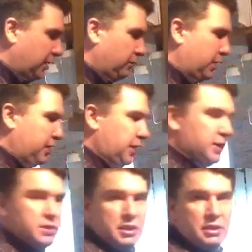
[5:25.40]
and
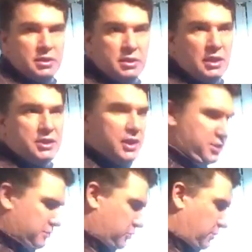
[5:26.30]
Wendy's is that she had
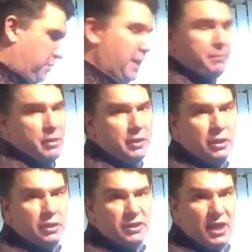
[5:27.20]
some sort of paper on
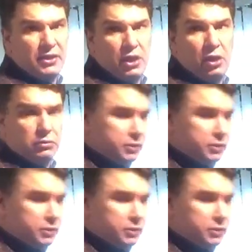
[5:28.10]
hers and I don't.